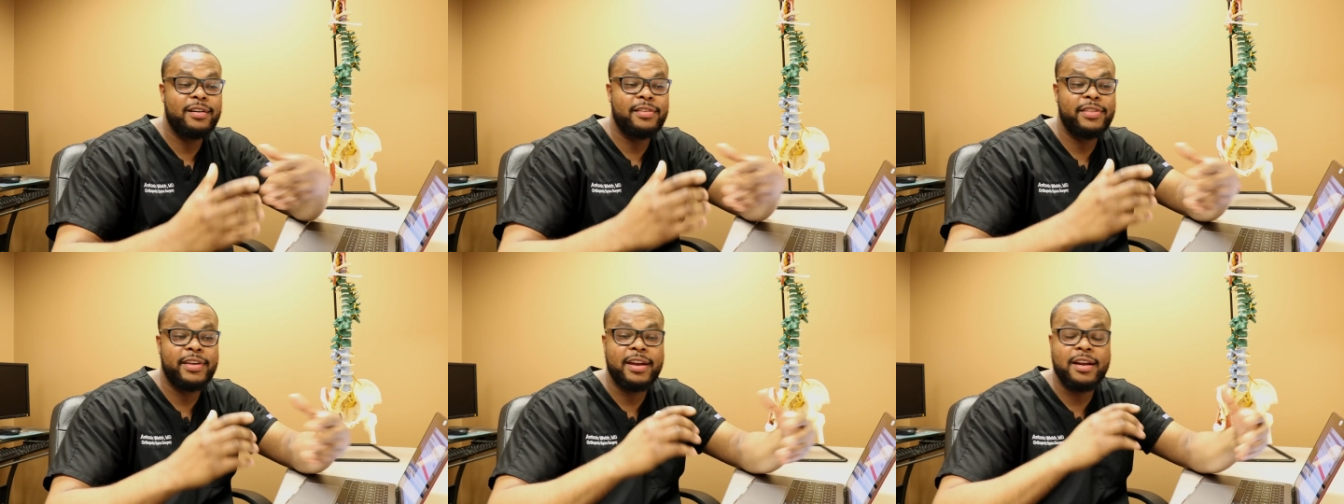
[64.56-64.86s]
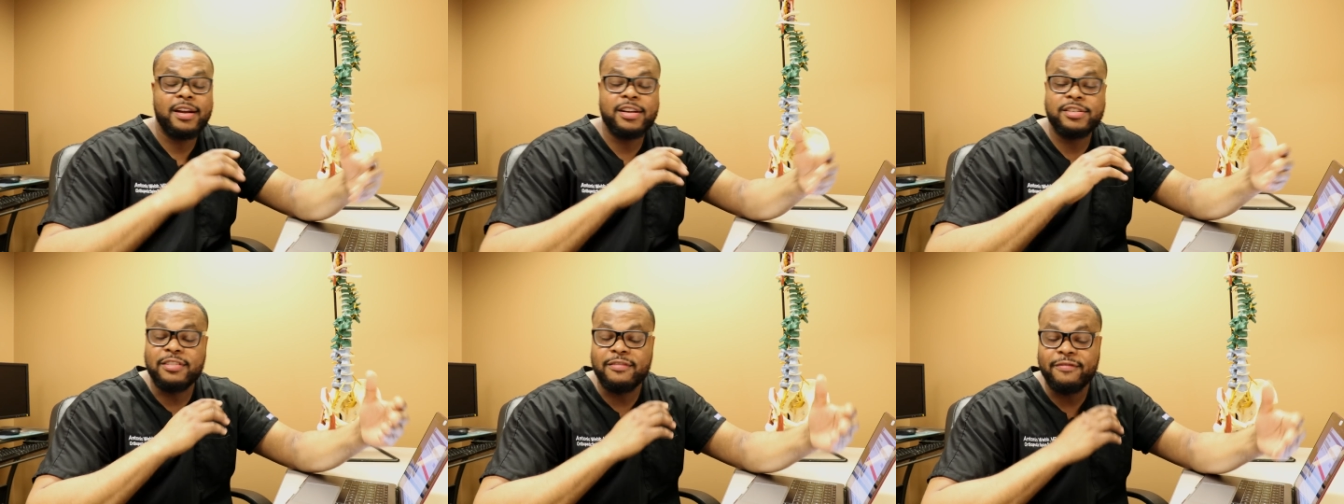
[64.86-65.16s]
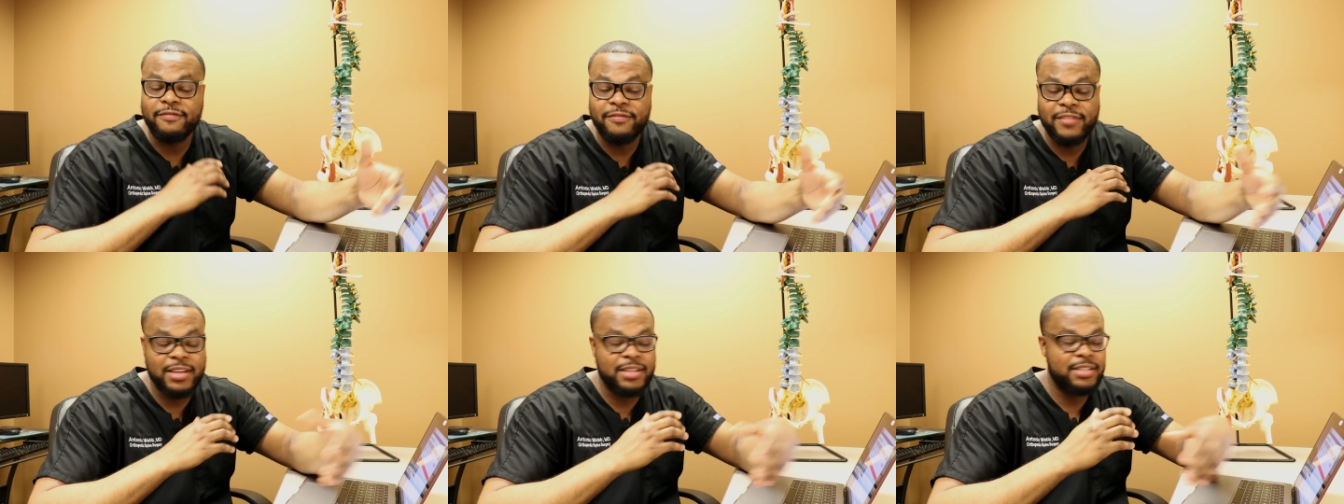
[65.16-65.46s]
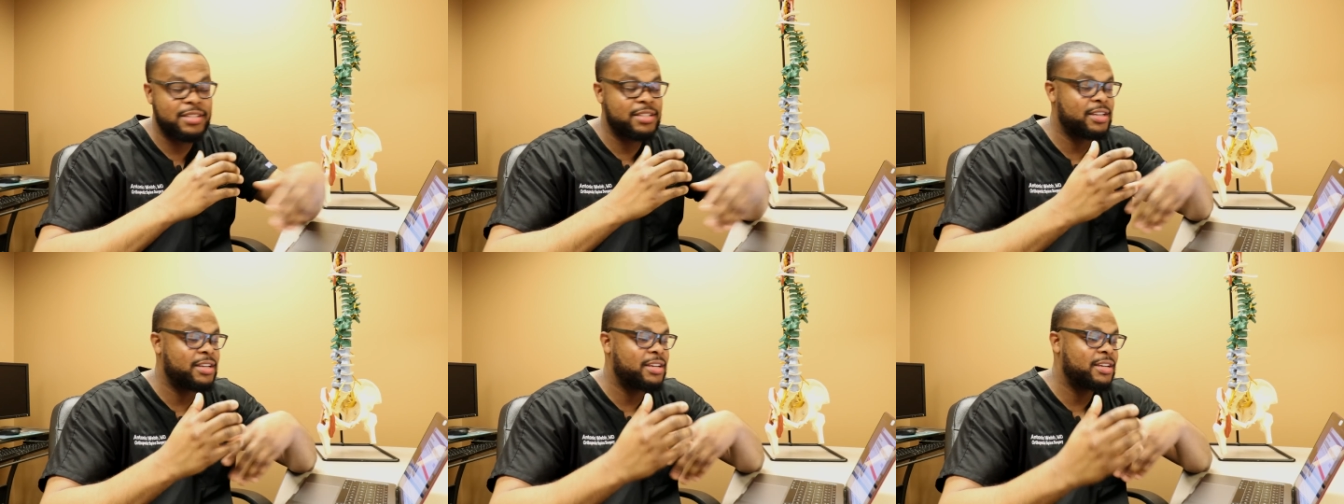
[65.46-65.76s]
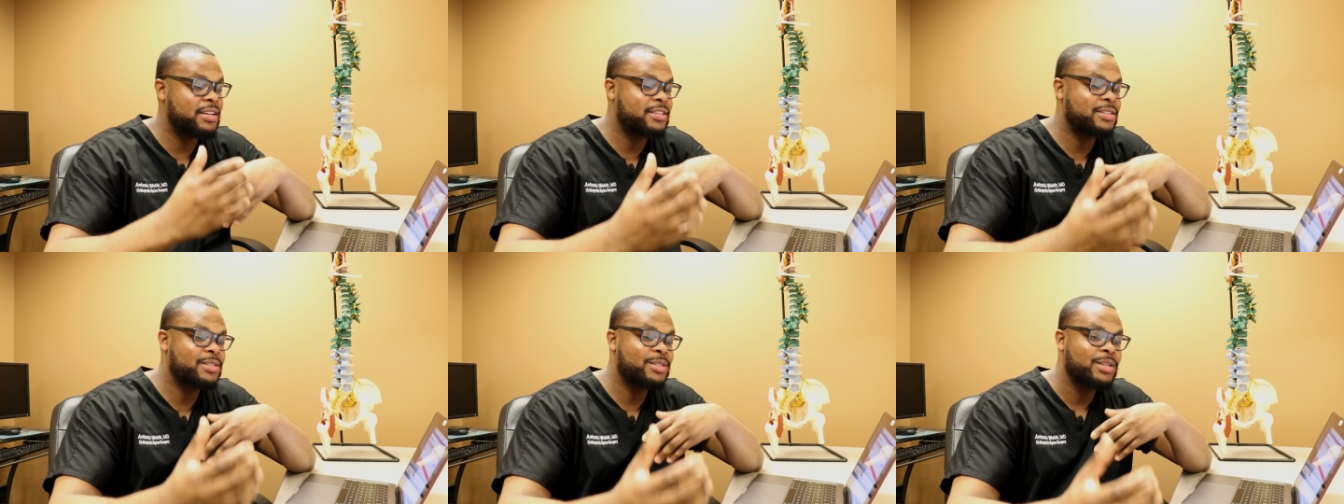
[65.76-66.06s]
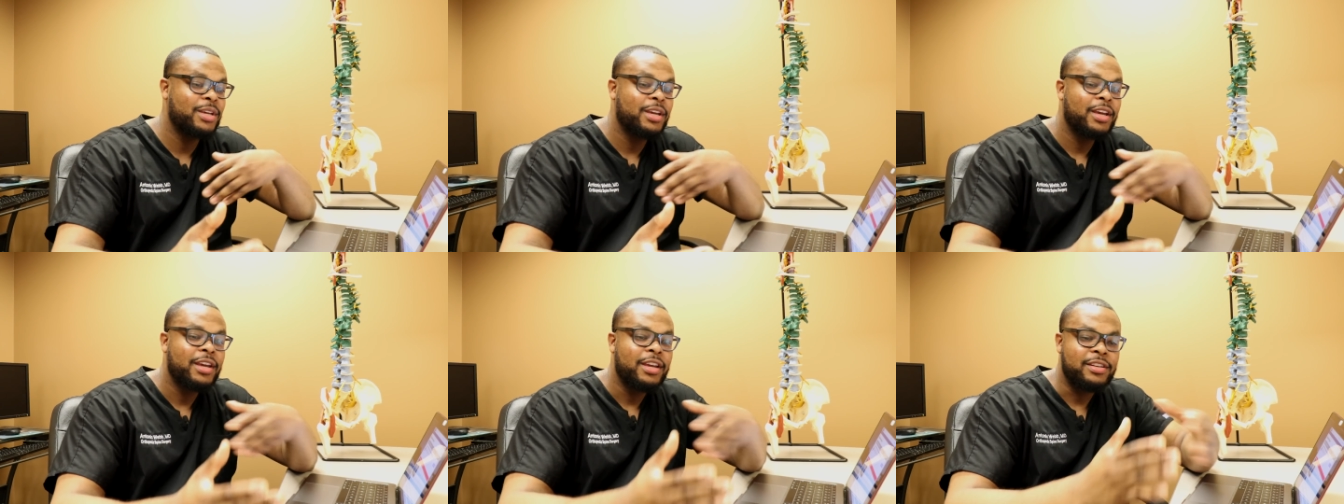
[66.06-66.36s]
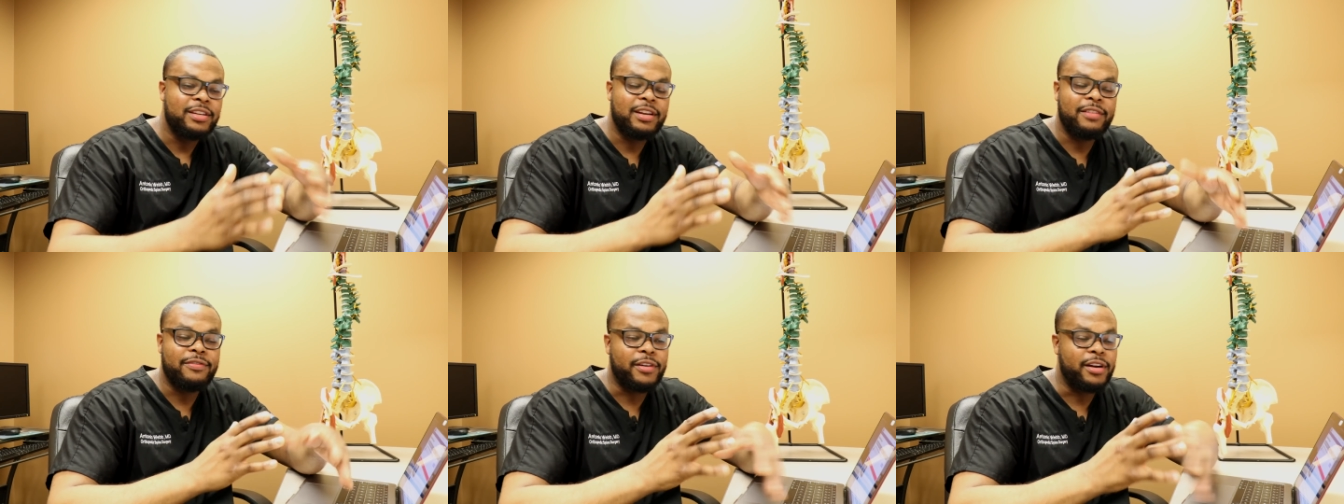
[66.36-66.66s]
on there, some physics,
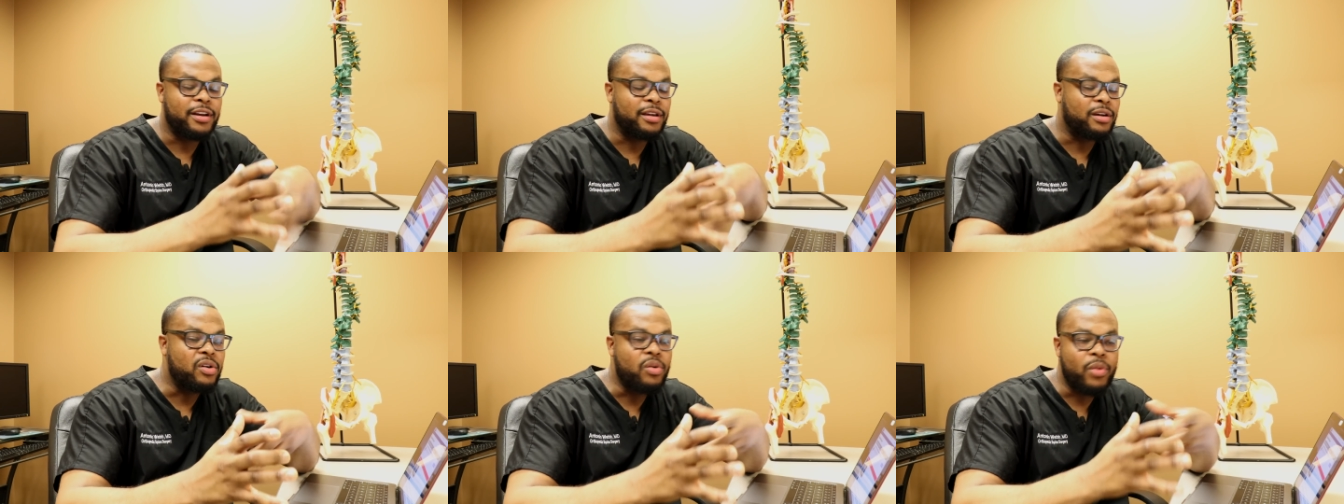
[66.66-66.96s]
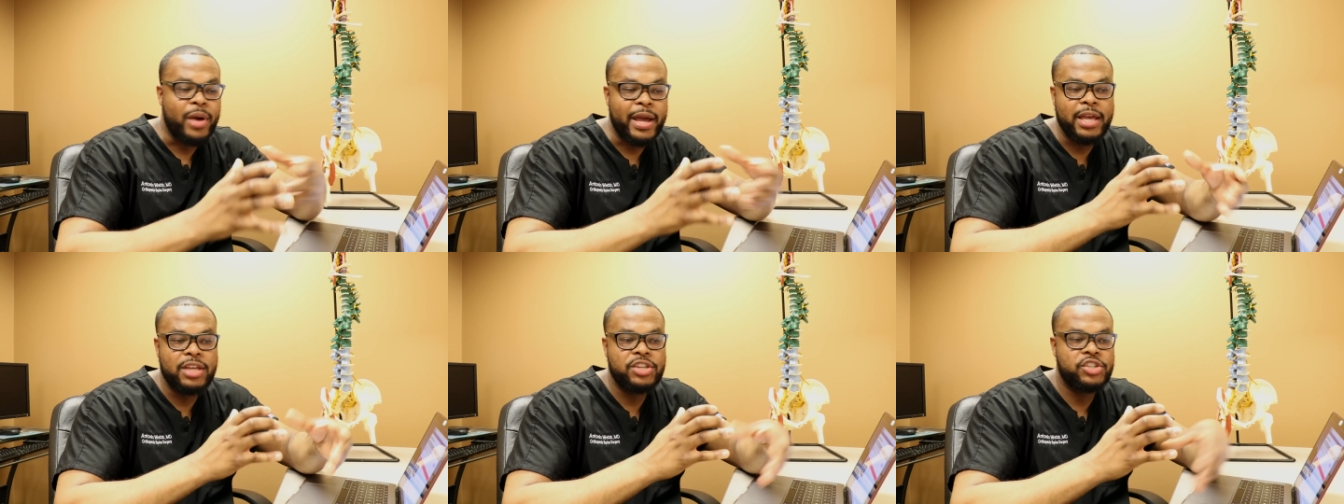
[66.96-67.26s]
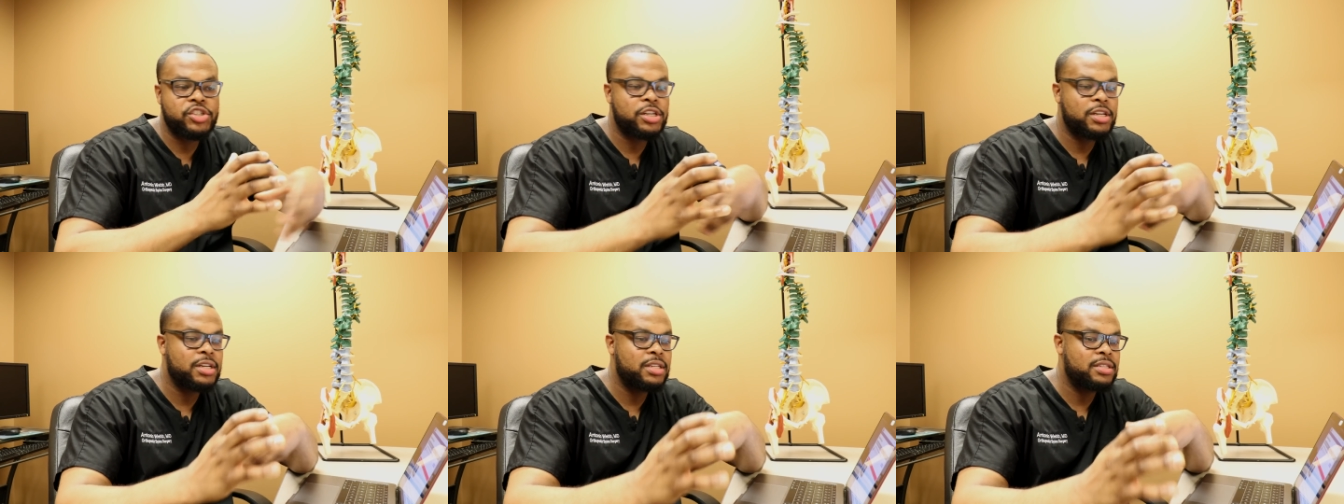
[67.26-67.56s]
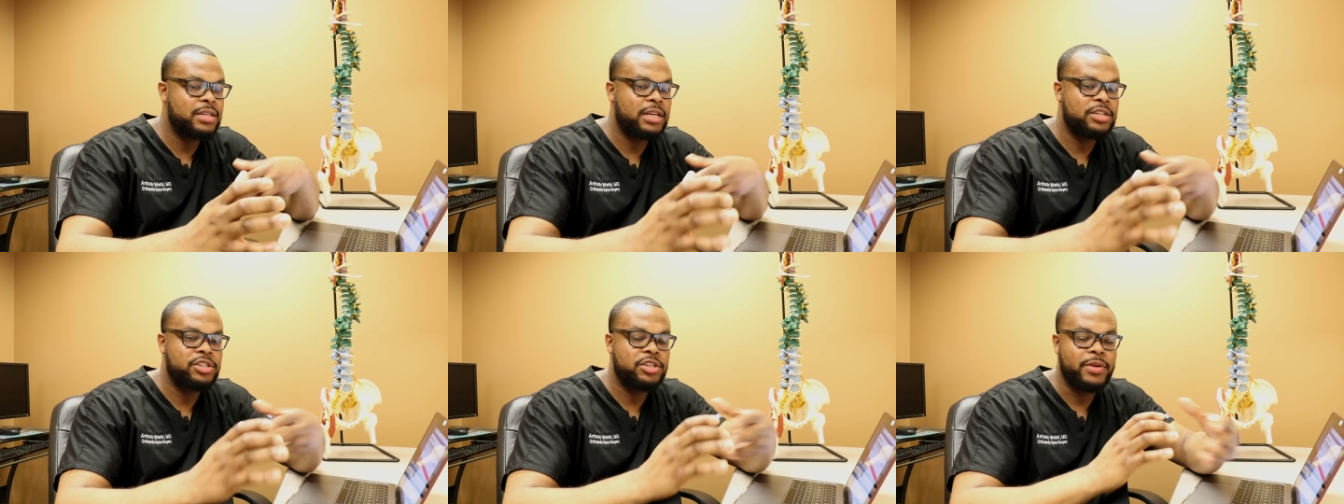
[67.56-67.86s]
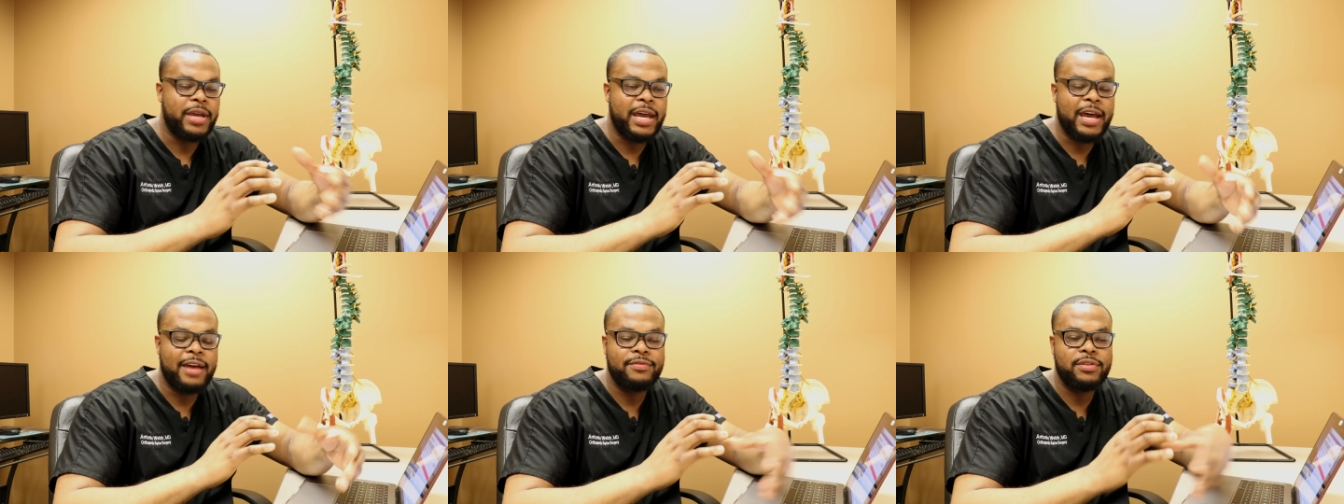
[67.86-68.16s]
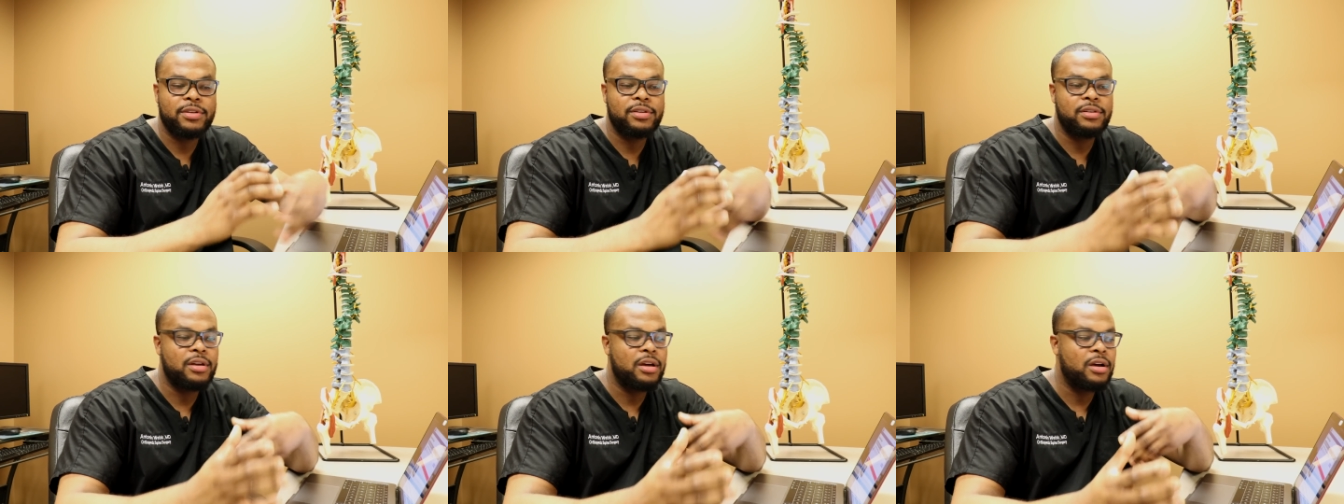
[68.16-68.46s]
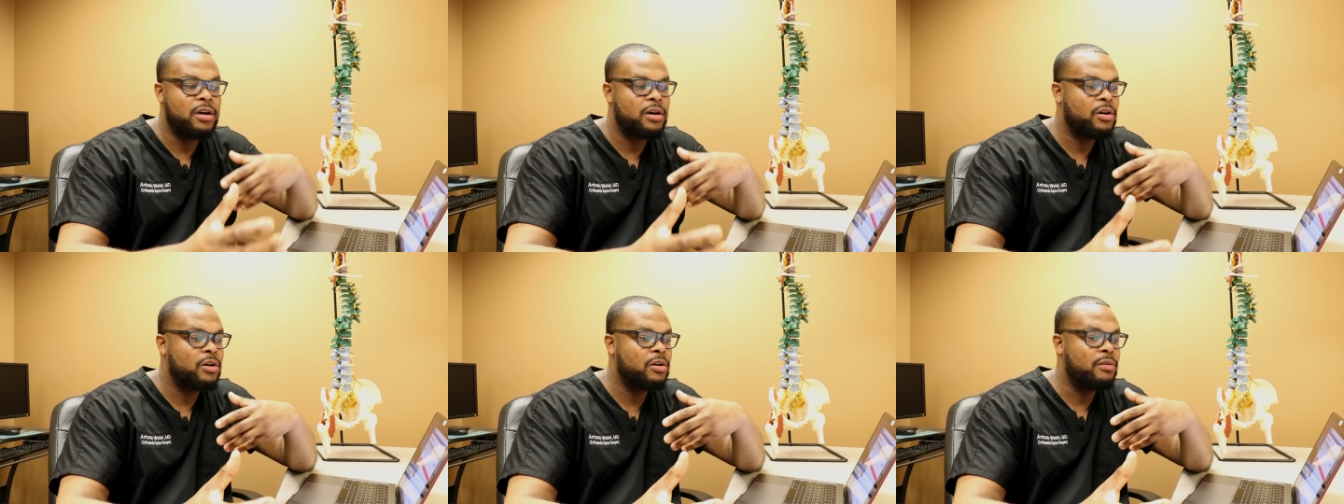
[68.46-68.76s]
different equations that you have to
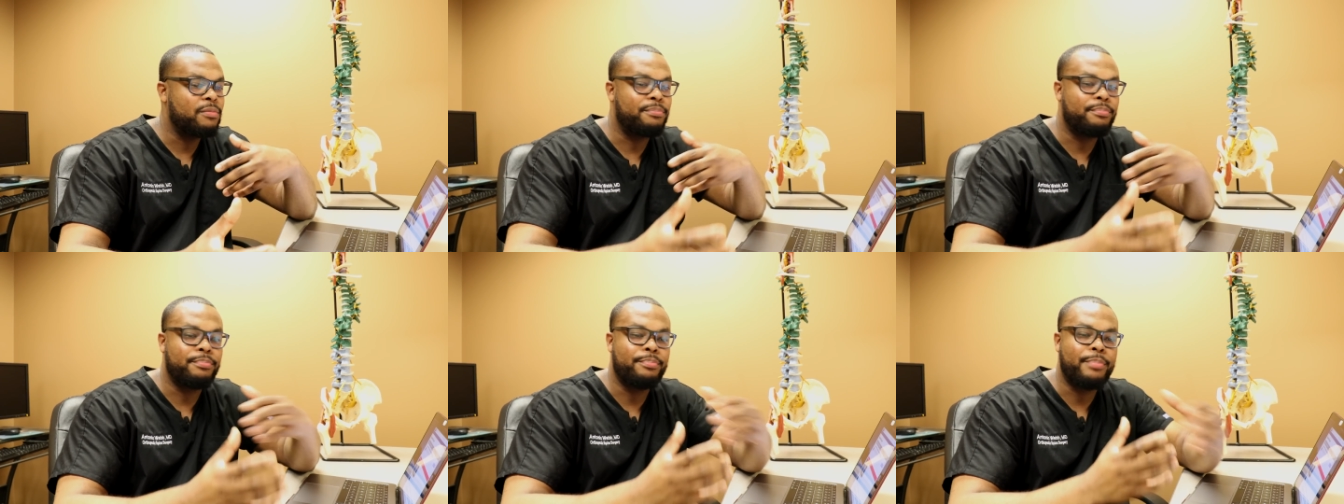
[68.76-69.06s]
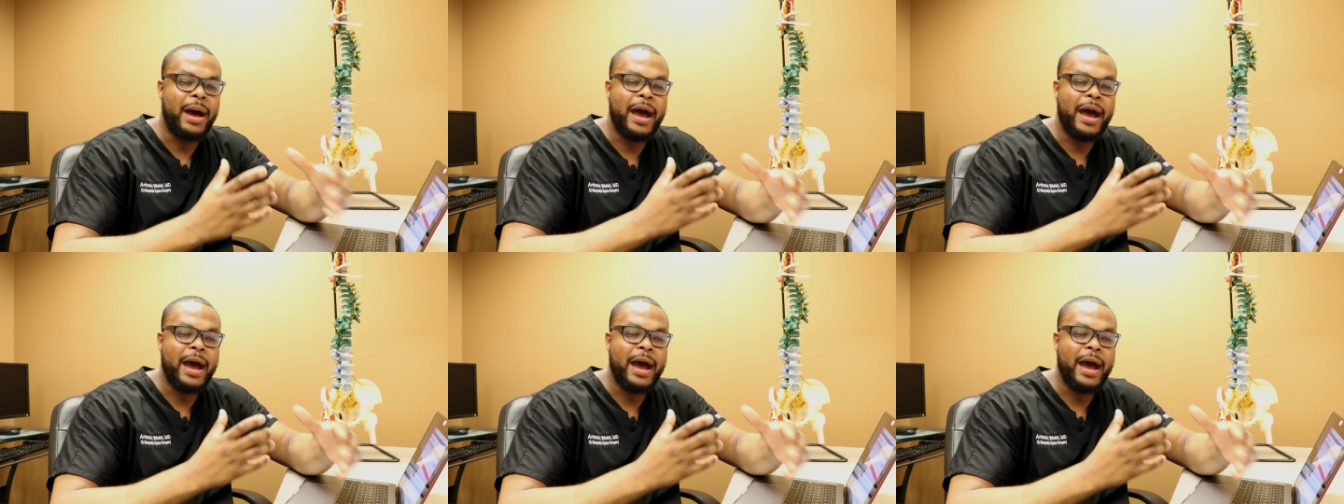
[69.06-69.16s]
know,